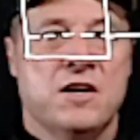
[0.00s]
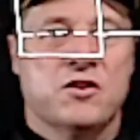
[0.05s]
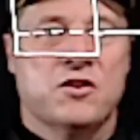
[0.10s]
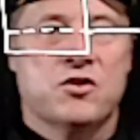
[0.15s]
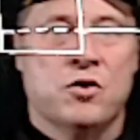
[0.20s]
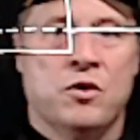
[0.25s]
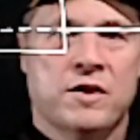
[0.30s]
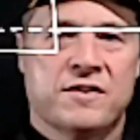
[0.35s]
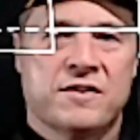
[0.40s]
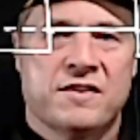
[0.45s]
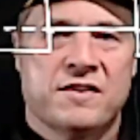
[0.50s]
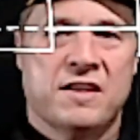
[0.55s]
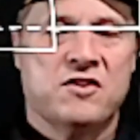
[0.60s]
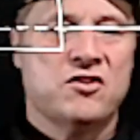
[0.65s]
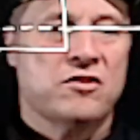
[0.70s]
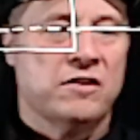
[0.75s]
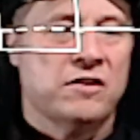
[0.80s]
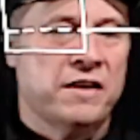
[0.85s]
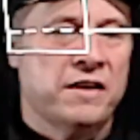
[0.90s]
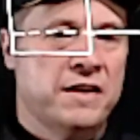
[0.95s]
So
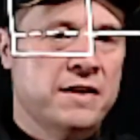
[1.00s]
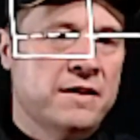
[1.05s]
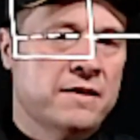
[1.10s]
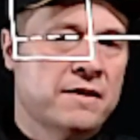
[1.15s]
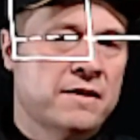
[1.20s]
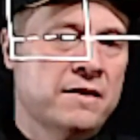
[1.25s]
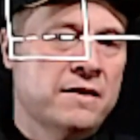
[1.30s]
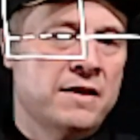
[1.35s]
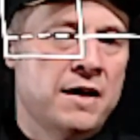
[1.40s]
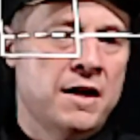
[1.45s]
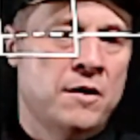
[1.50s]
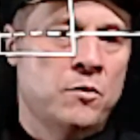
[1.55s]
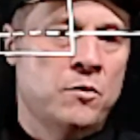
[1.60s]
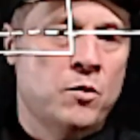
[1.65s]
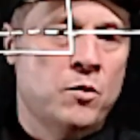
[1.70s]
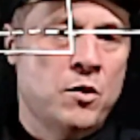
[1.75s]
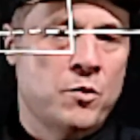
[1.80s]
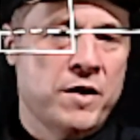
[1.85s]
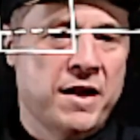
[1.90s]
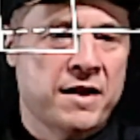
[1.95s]
essentially,
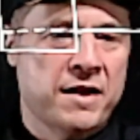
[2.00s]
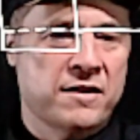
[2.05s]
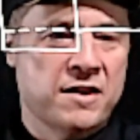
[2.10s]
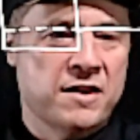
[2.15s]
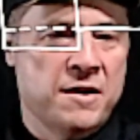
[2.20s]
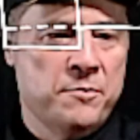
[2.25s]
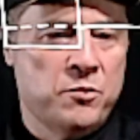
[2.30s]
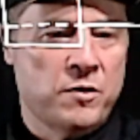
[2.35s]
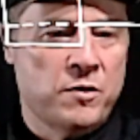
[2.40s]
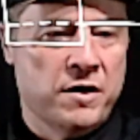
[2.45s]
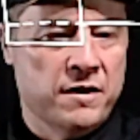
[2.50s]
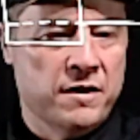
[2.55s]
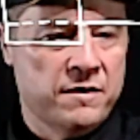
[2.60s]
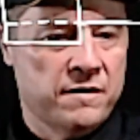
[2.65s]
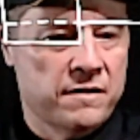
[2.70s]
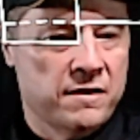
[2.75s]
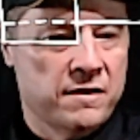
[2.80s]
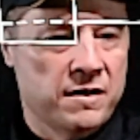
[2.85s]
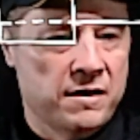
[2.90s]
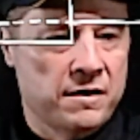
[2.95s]
what we end up
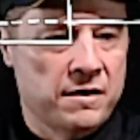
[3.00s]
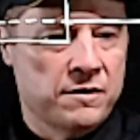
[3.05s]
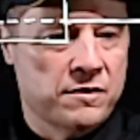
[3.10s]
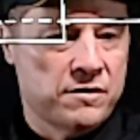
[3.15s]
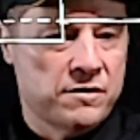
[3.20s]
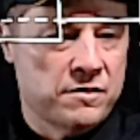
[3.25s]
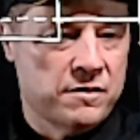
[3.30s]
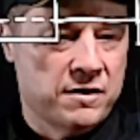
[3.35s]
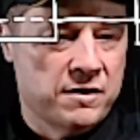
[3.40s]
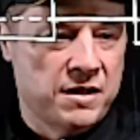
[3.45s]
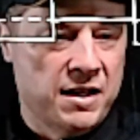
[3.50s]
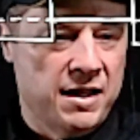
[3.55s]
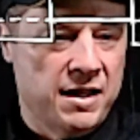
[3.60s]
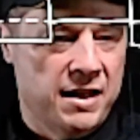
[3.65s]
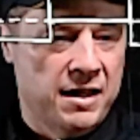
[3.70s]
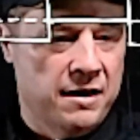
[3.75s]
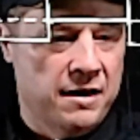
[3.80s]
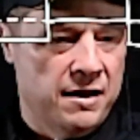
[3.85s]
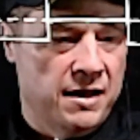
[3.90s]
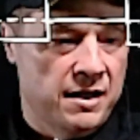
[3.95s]
with is
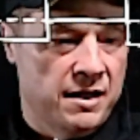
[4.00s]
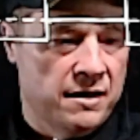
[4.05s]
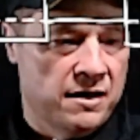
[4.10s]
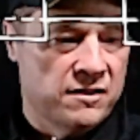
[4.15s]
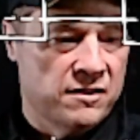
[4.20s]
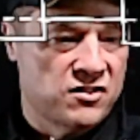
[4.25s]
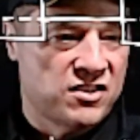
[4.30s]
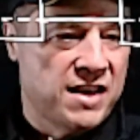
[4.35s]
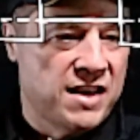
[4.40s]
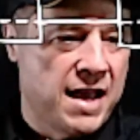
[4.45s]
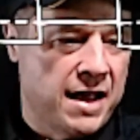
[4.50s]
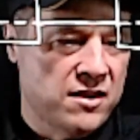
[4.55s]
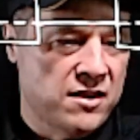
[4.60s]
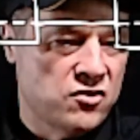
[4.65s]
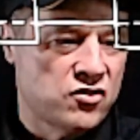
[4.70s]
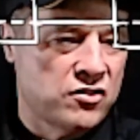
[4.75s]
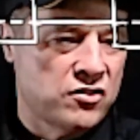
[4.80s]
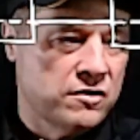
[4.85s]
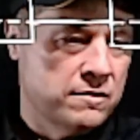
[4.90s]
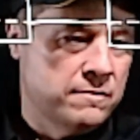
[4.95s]
in a
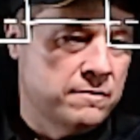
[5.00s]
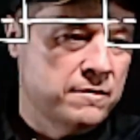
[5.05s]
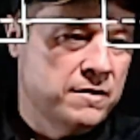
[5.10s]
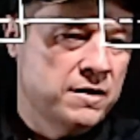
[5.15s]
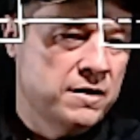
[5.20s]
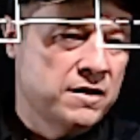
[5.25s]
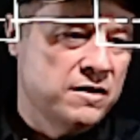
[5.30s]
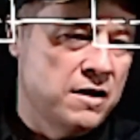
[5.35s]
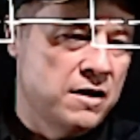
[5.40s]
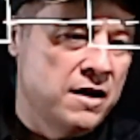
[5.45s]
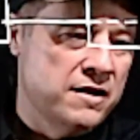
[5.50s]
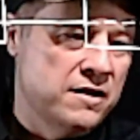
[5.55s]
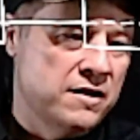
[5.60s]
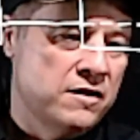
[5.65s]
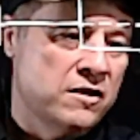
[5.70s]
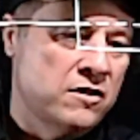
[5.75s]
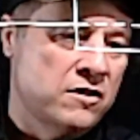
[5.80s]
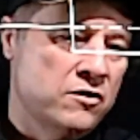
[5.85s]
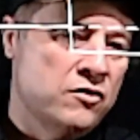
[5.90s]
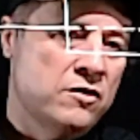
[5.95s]
sketch, not
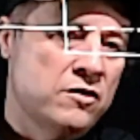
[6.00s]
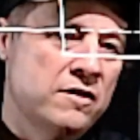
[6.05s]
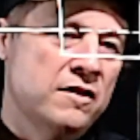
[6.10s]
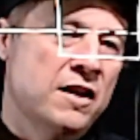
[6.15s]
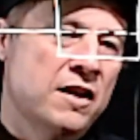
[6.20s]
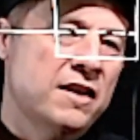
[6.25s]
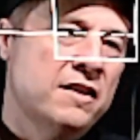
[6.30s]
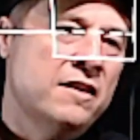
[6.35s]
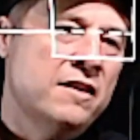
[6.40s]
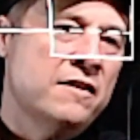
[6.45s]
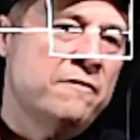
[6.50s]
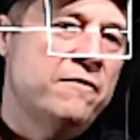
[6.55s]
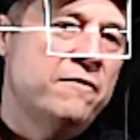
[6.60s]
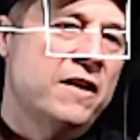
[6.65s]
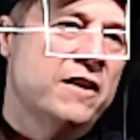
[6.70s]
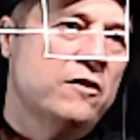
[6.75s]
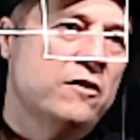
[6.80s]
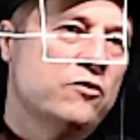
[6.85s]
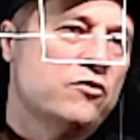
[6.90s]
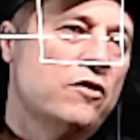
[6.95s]
in a
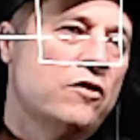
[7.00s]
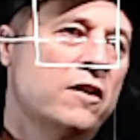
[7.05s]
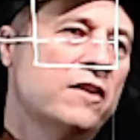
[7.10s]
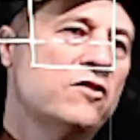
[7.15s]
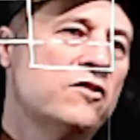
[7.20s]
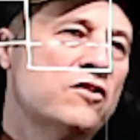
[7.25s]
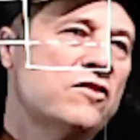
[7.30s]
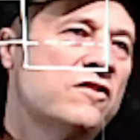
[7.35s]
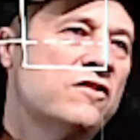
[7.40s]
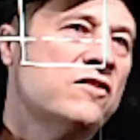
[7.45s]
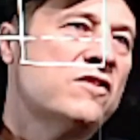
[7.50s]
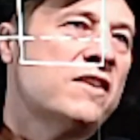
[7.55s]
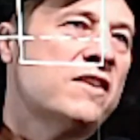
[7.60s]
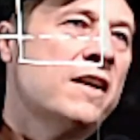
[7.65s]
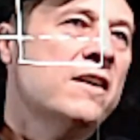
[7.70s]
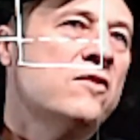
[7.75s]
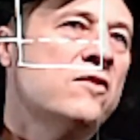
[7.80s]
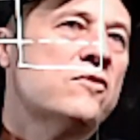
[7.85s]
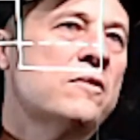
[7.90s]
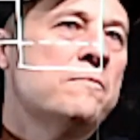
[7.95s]
final drawing, just a
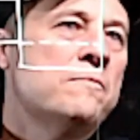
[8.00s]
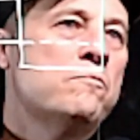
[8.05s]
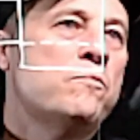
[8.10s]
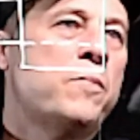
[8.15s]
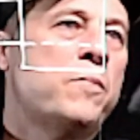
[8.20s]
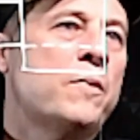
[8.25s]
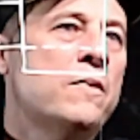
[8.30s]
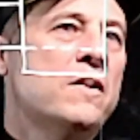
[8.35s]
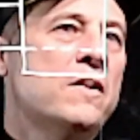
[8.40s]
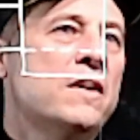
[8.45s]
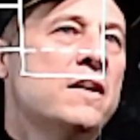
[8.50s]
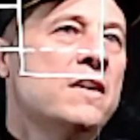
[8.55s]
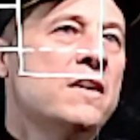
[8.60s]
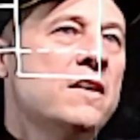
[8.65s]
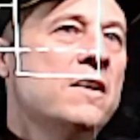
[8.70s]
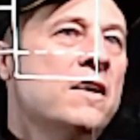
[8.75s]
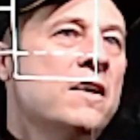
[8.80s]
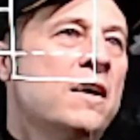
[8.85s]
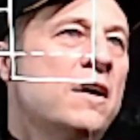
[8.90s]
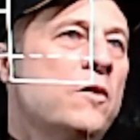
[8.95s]
sketch,
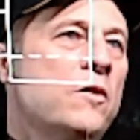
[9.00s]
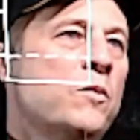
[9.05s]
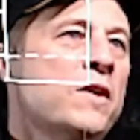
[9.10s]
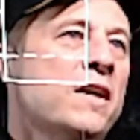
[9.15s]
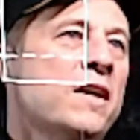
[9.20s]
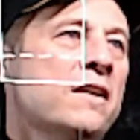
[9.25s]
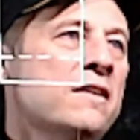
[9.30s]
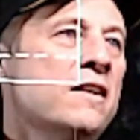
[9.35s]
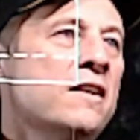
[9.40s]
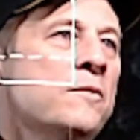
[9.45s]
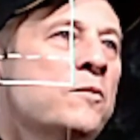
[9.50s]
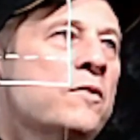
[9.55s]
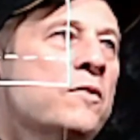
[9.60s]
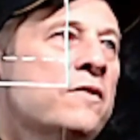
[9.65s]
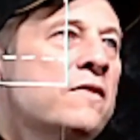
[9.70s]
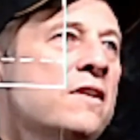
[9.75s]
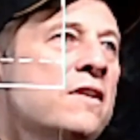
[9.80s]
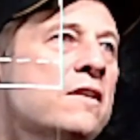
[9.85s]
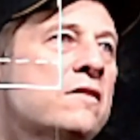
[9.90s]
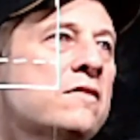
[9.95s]
we end up
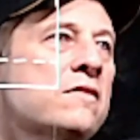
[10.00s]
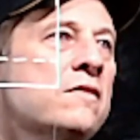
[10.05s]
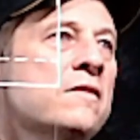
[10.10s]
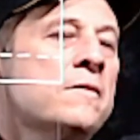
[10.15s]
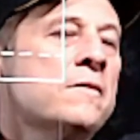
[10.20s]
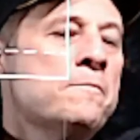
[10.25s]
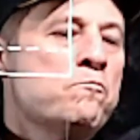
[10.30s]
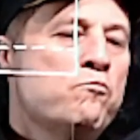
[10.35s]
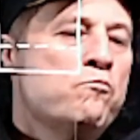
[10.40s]
with this.